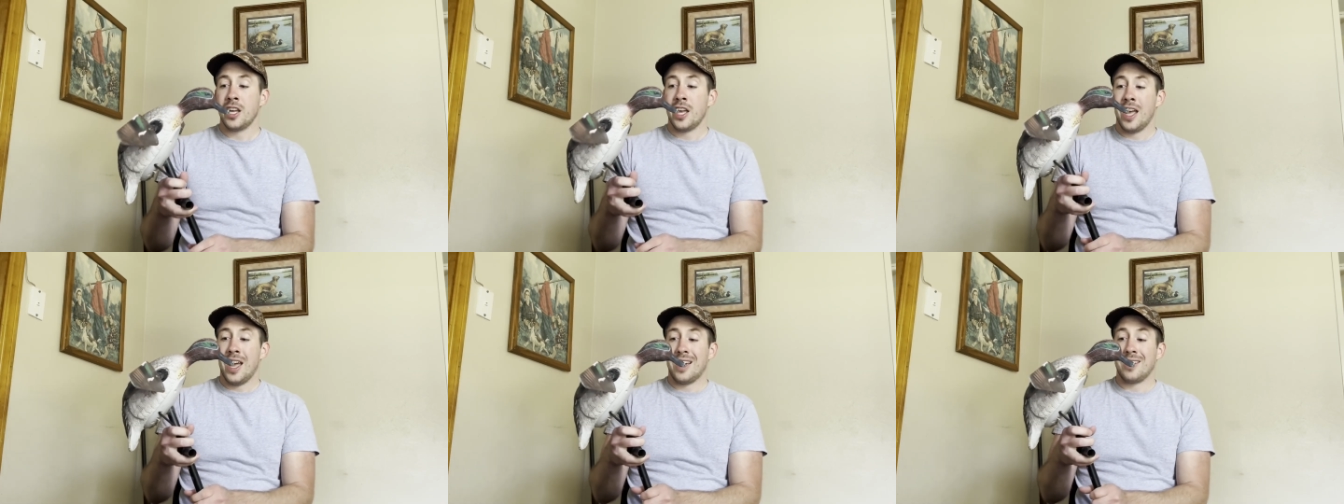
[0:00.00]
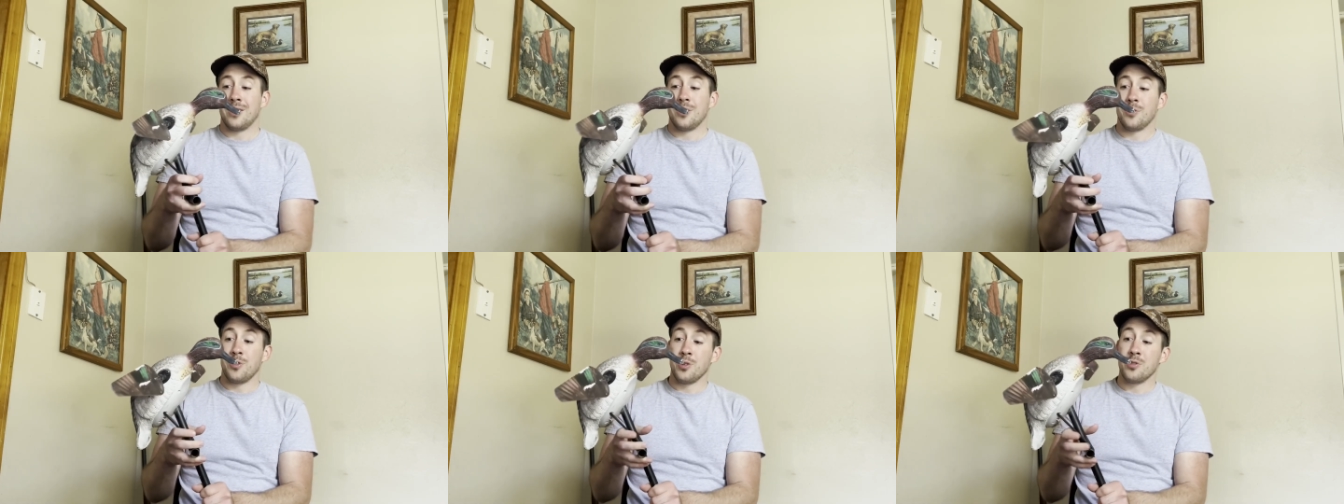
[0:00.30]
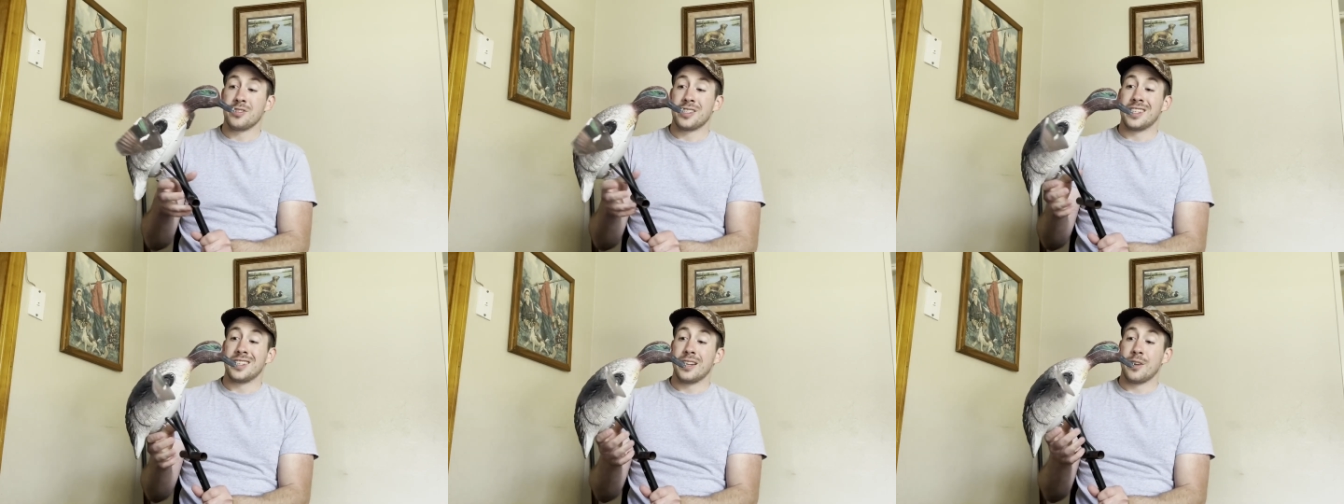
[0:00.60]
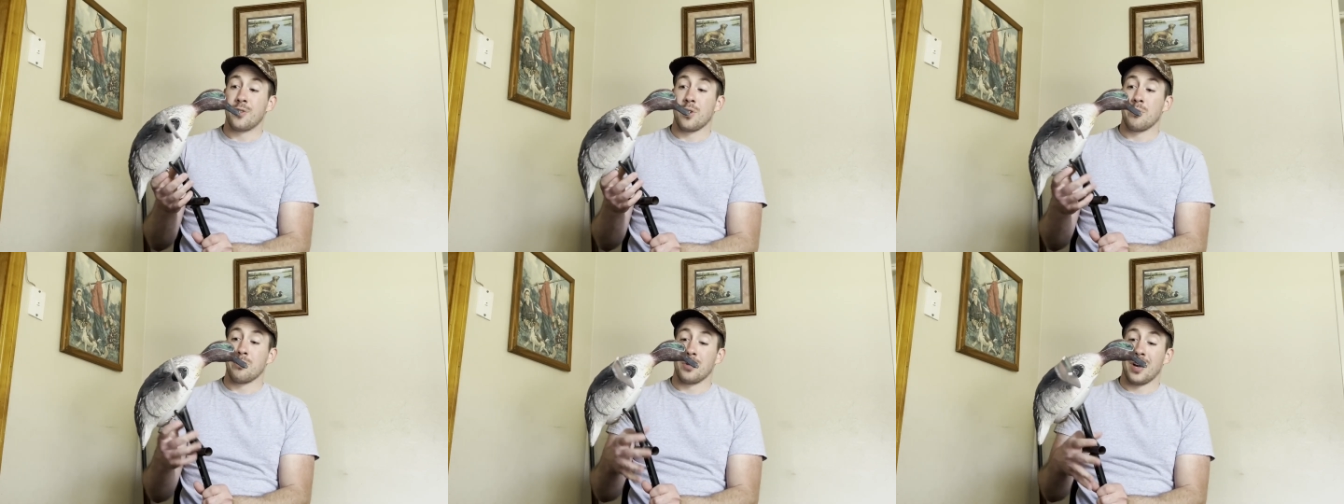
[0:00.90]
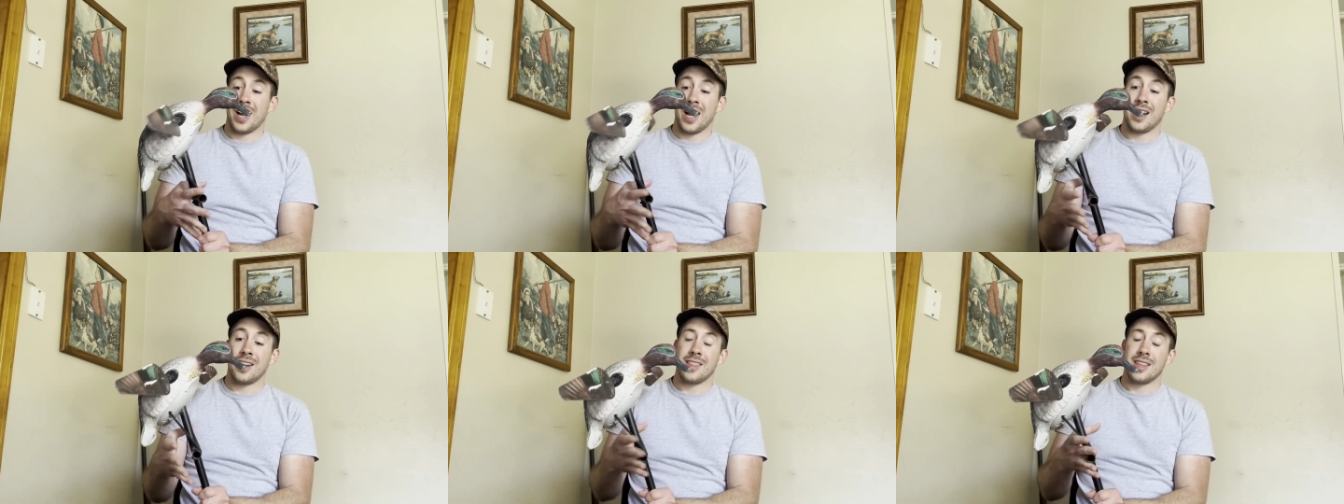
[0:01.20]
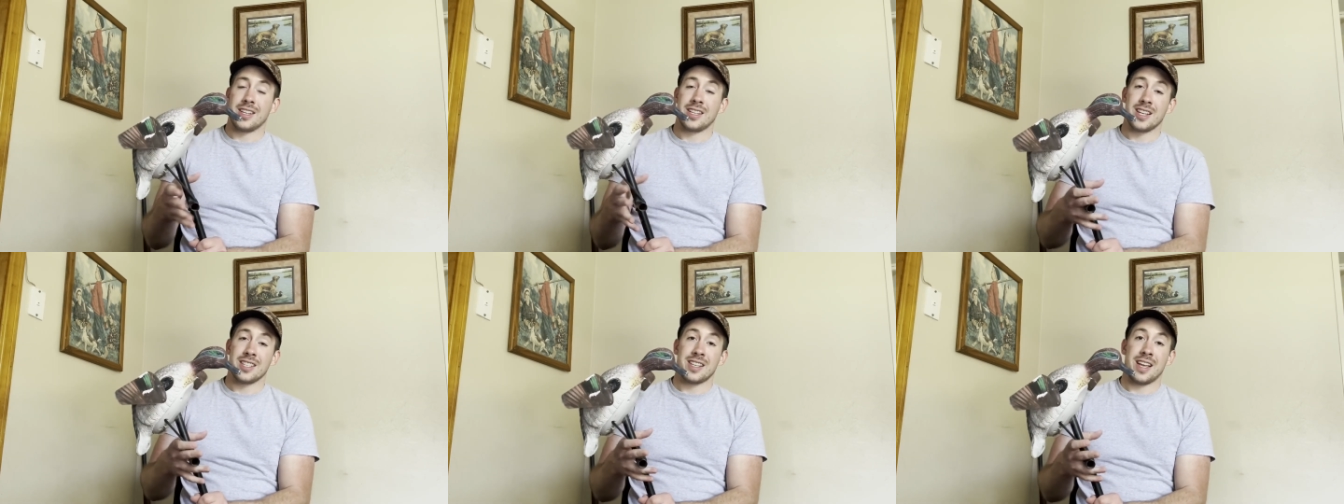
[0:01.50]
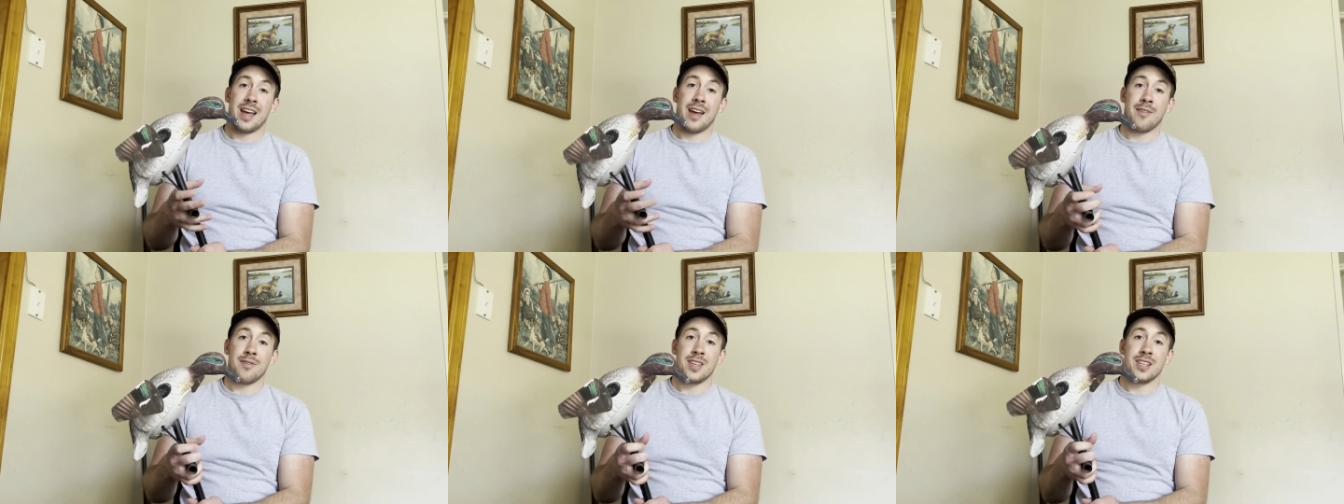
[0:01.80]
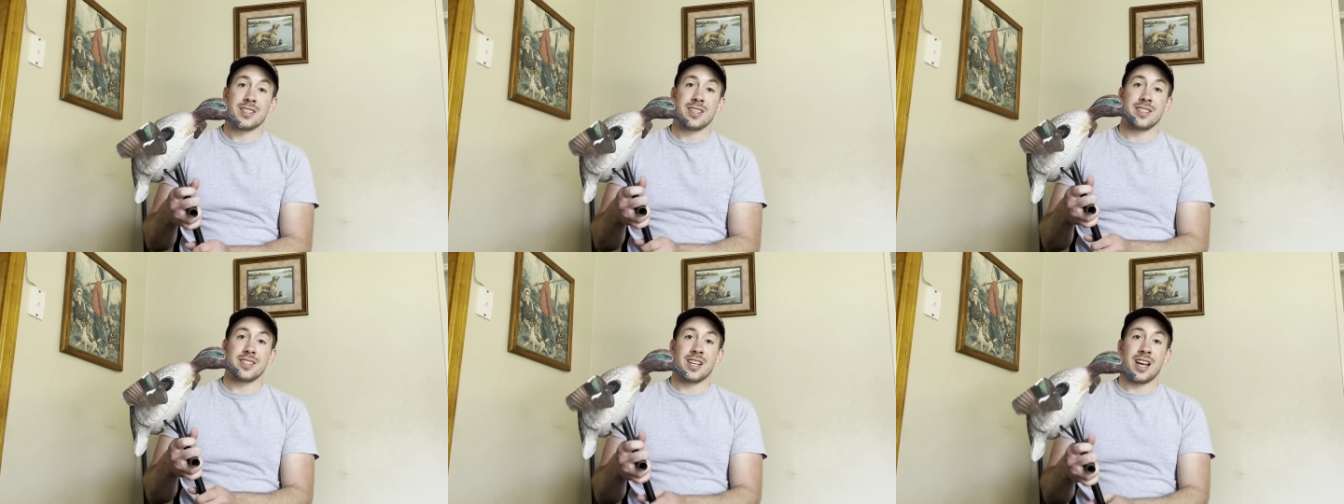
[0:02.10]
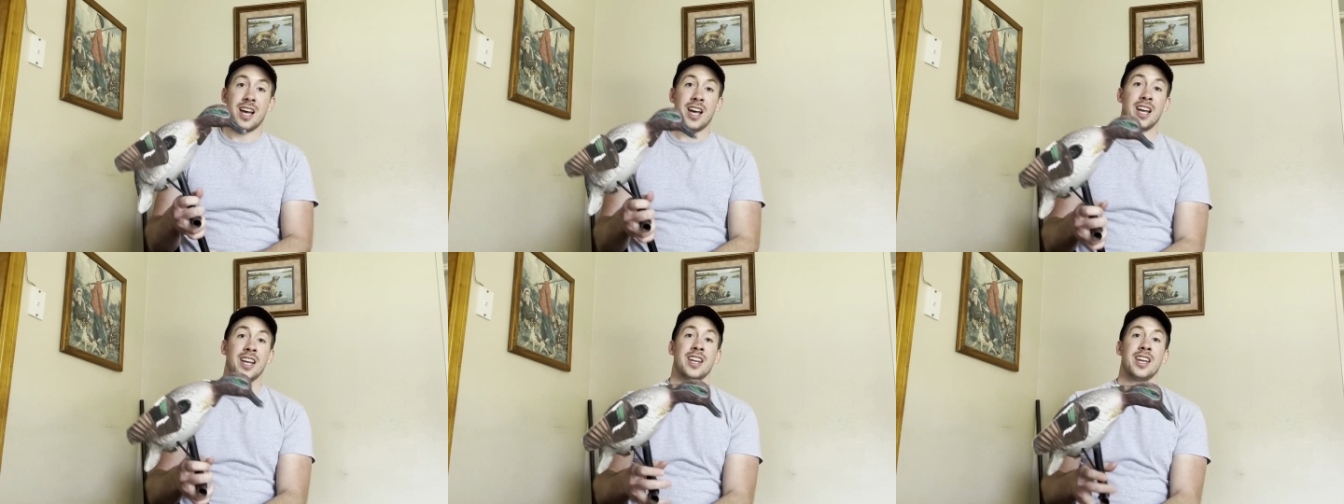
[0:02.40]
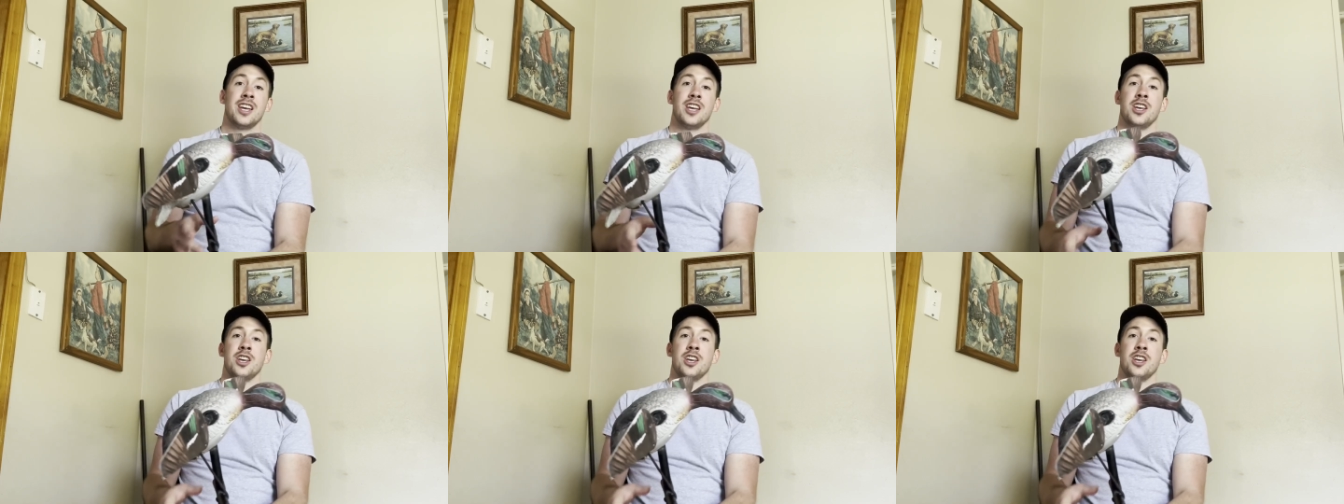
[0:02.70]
and you've used a different brand that doesn't have this design,